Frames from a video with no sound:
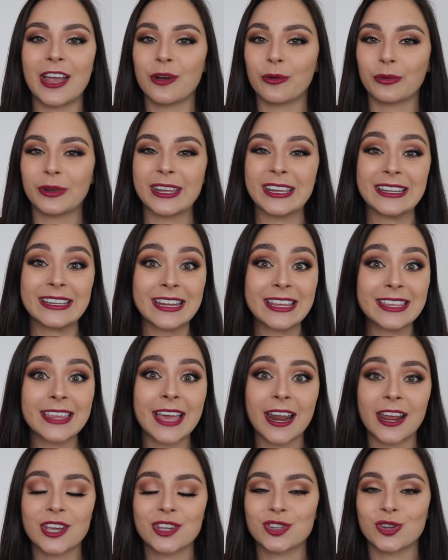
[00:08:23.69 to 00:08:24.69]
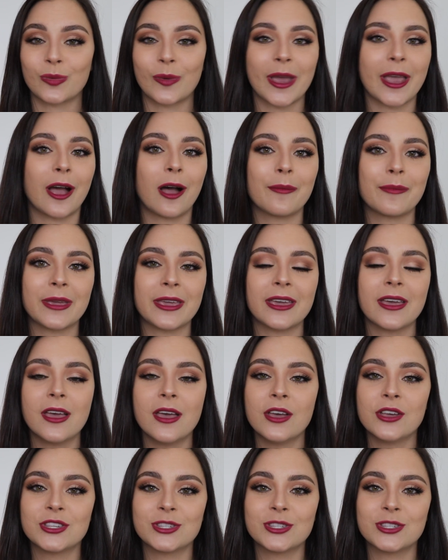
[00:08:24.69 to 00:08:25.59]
I don't really need that extra weight on me,